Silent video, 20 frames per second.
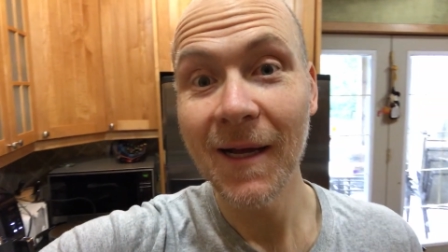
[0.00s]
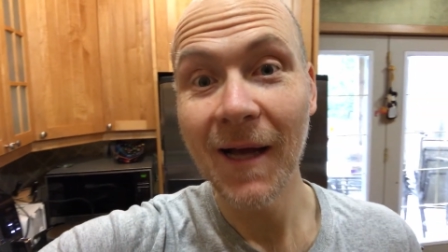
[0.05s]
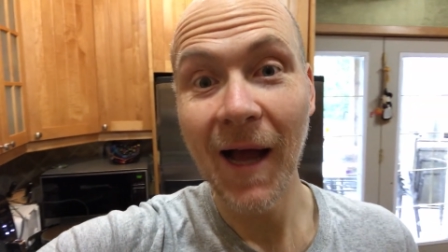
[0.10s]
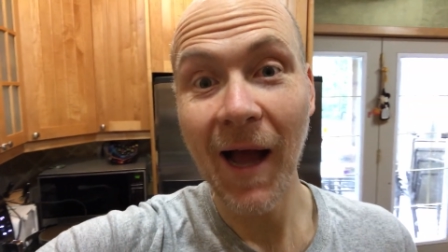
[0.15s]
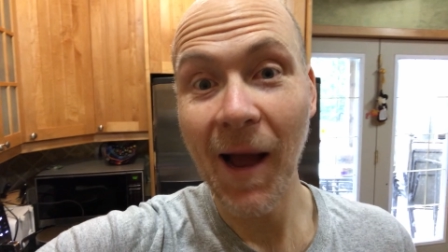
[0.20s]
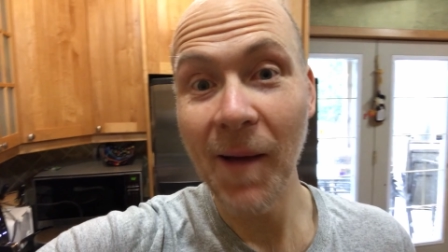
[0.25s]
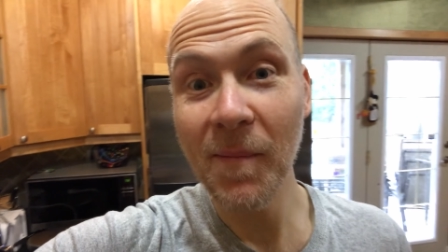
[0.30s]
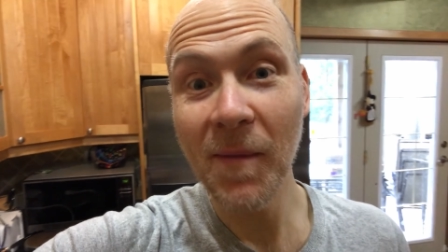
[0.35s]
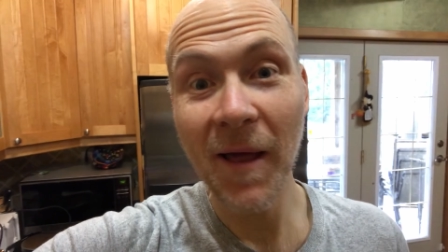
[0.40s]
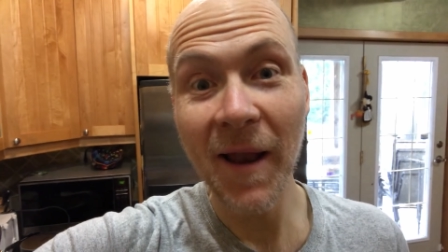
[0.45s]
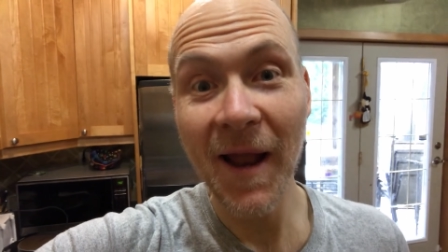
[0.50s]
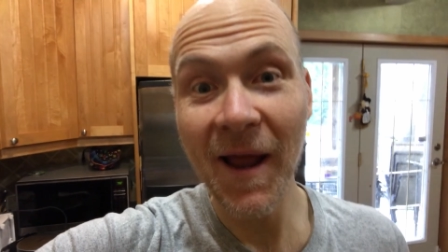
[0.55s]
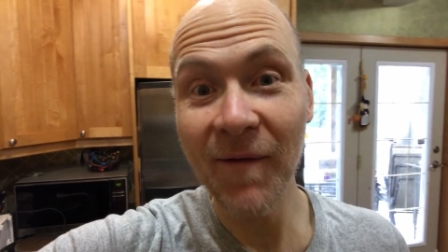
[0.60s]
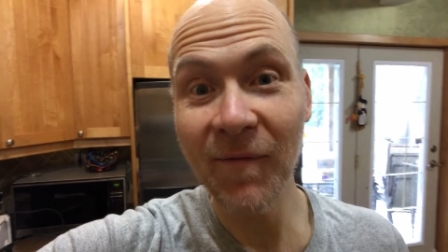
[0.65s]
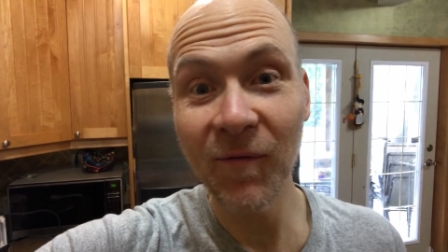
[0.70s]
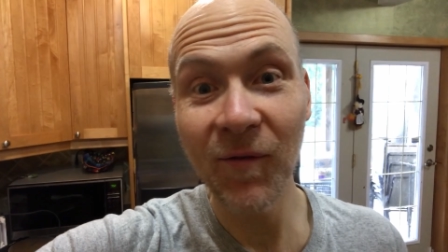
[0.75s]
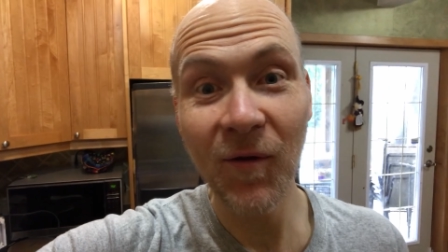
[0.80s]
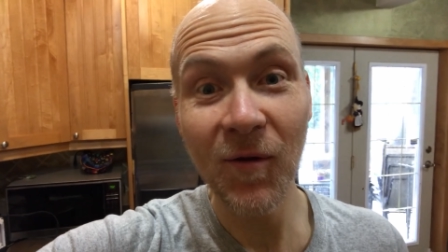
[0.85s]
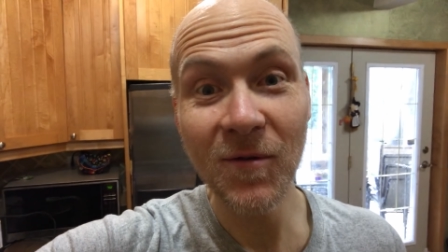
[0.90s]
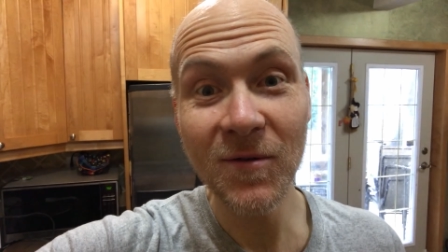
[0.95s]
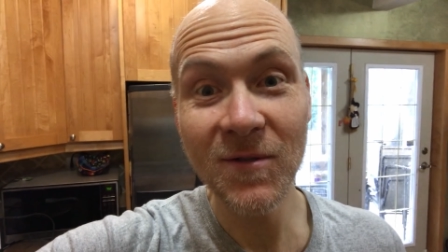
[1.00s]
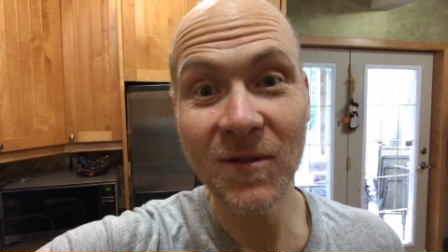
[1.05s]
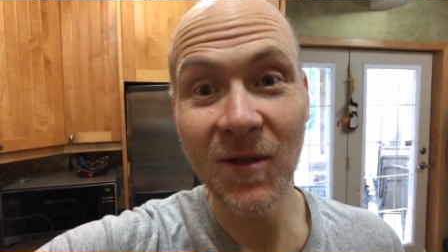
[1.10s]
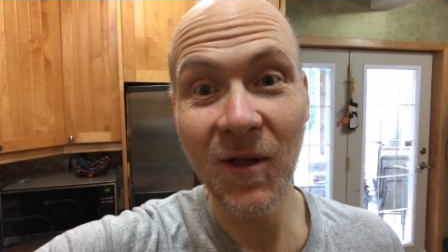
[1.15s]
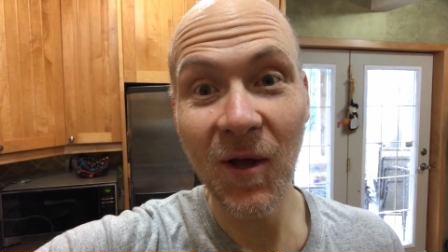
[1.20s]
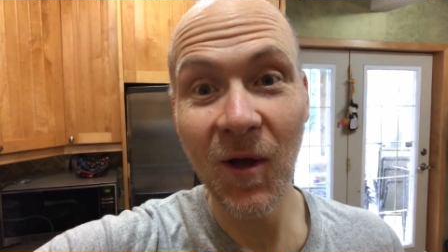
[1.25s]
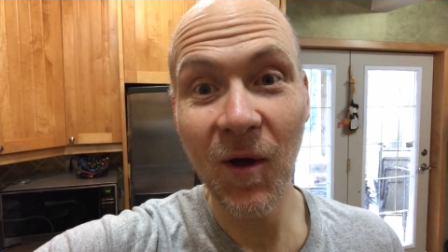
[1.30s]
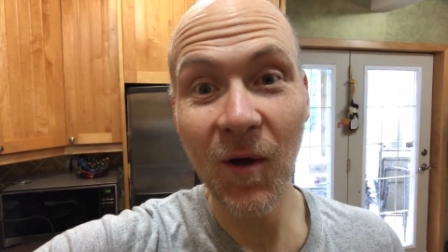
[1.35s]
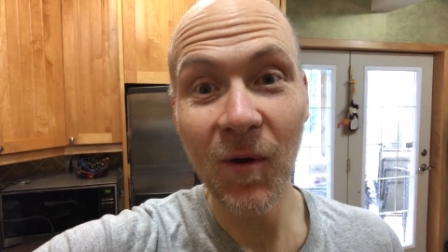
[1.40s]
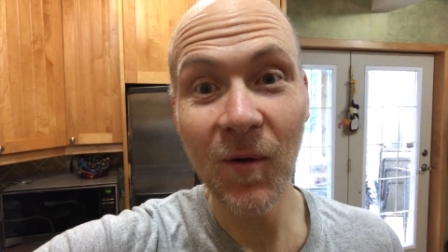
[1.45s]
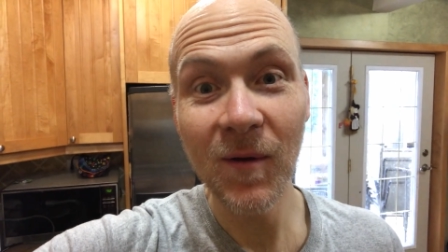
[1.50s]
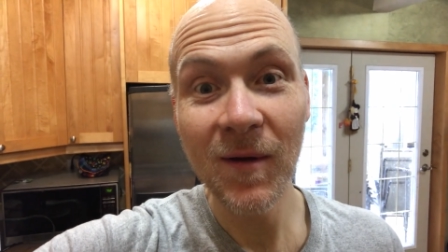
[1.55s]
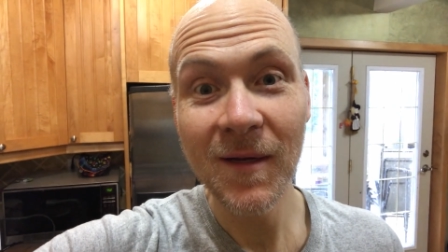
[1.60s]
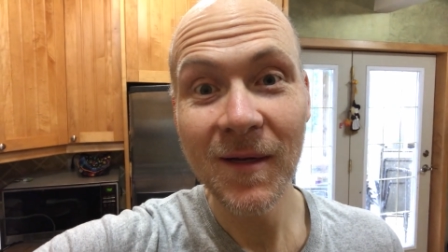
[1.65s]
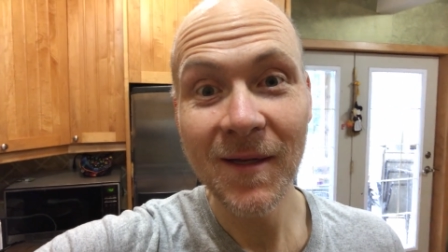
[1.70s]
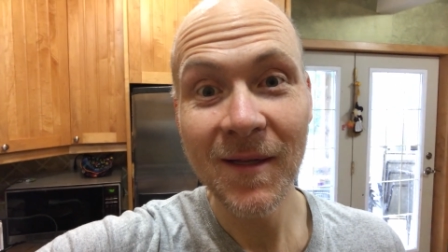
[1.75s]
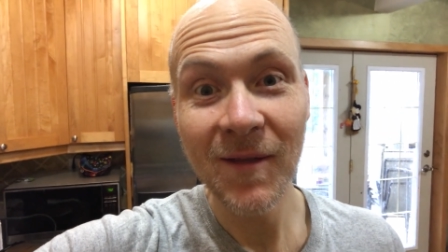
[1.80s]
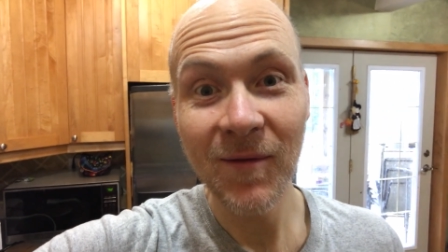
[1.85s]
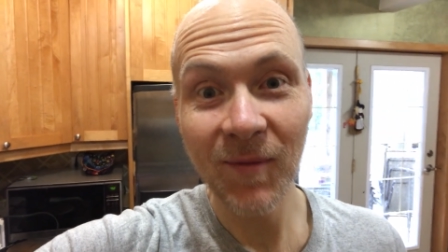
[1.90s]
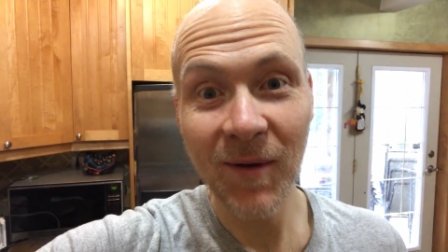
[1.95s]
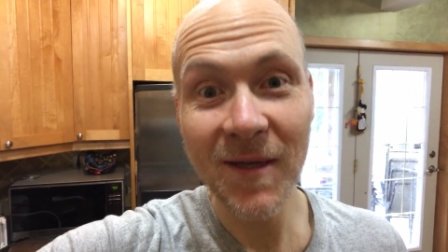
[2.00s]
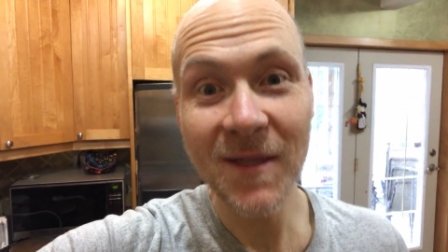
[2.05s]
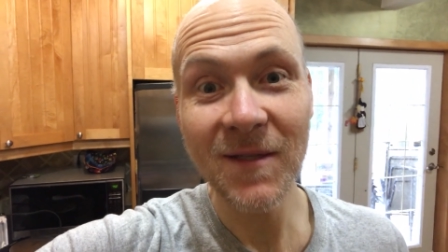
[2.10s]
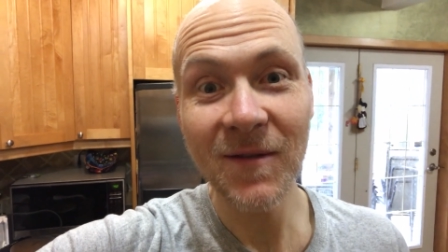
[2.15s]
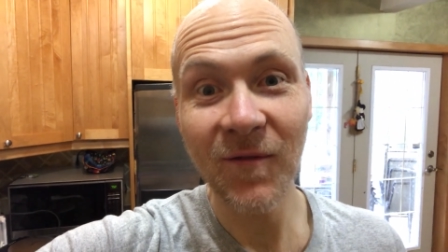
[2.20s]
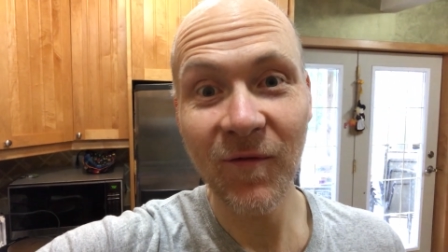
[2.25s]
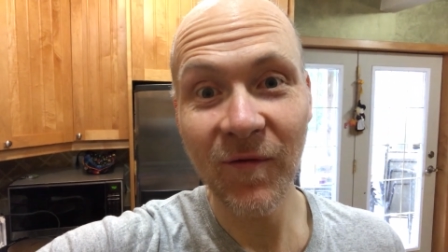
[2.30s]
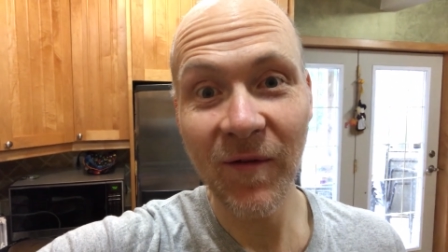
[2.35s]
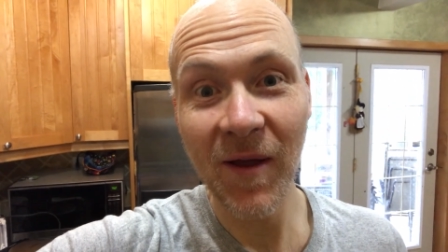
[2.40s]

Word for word: I'm not having those though. The rest of the